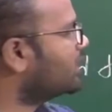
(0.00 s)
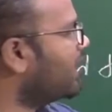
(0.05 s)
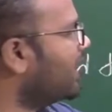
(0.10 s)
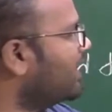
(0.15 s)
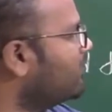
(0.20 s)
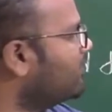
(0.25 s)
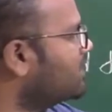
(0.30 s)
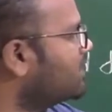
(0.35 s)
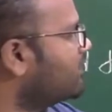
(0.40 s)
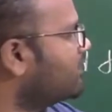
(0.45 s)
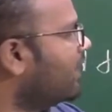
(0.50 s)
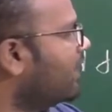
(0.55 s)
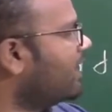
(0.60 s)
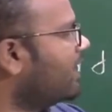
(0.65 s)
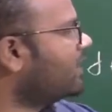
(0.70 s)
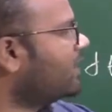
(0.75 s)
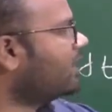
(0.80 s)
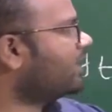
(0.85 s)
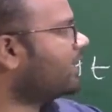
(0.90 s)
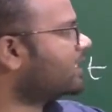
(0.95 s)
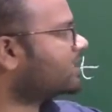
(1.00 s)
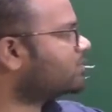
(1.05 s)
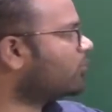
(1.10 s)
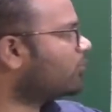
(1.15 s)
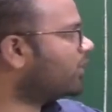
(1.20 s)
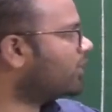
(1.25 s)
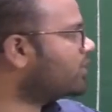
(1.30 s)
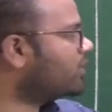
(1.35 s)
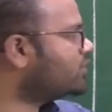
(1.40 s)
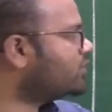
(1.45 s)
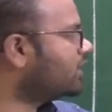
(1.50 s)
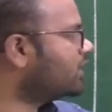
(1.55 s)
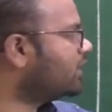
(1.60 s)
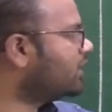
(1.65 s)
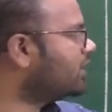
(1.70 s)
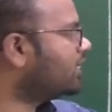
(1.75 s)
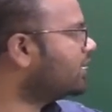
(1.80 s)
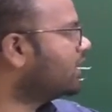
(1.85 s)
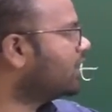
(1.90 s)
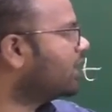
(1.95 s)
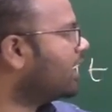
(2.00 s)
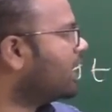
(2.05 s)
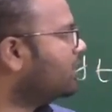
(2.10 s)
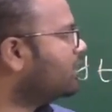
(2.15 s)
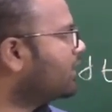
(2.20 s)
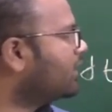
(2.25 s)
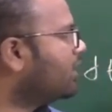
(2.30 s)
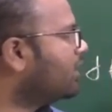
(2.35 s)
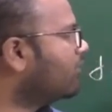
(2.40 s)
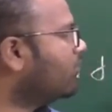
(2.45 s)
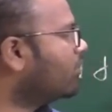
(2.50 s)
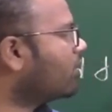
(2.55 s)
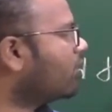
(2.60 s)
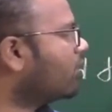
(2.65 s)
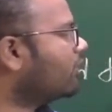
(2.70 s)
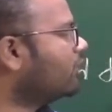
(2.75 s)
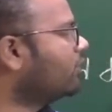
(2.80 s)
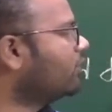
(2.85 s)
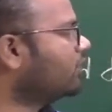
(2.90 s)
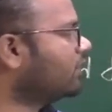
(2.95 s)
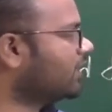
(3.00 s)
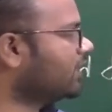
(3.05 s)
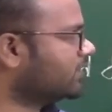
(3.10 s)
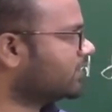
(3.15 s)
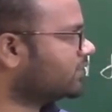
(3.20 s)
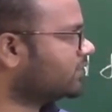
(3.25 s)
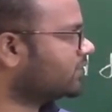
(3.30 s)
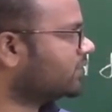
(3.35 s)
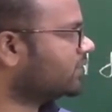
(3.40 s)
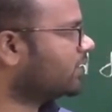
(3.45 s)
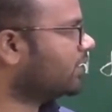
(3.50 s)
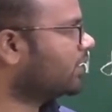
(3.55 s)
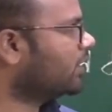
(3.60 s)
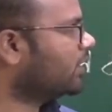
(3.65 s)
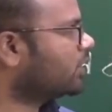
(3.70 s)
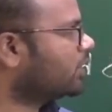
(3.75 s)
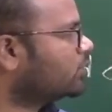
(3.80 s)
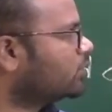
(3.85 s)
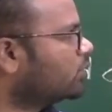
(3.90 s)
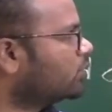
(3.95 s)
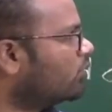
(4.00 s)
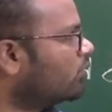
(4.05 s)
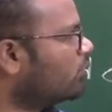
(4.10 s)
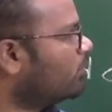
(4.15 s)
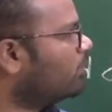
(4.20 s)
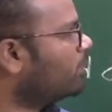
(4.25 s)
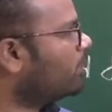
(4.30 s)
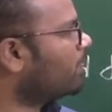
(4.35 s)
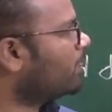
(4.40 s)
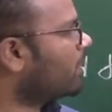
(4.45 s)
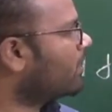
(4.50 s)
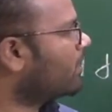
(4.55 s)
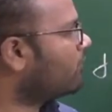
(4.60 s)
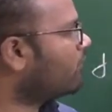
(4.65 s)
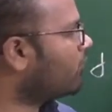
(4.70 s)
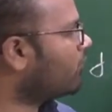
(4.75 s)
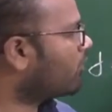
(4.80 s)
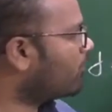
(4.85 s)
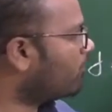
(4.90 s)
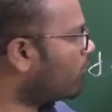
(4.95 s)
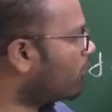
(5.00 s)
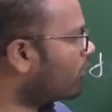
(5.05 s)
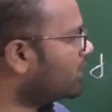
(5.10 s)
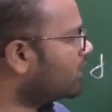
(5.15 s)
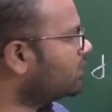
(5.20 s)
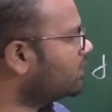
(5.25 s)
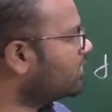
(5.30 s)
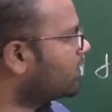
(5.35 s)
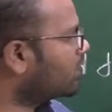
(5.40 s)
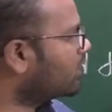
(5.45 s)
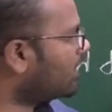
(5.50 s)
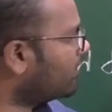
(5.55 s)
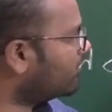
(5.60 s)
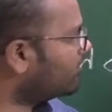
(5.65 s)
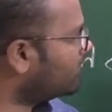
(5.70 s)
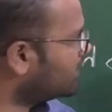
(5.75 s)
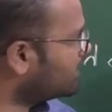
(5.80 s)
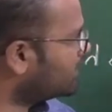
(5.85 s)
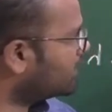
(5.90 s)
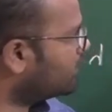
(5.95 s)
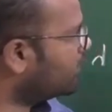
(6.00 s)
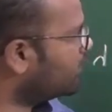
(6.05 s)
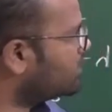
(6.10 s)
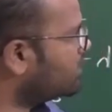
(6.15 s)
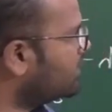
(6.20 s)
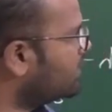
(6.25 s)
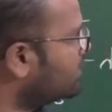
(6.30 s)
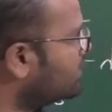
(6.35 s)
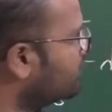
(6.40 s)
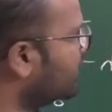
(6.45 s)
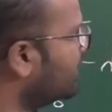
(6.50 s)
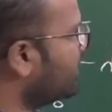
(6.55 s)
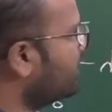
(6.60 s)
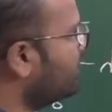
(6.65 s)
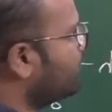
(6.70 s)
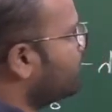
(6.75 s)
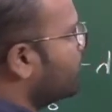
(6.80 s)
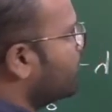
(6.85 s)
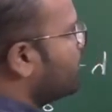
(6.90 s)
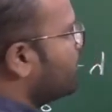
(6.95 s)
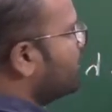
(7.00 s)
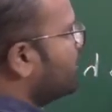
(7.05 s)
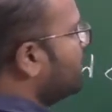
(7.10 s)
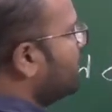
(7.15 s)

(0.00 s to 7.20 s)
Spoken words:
is varying exponentially and the number of nucleus. So for plotting the graph, this equation is very important.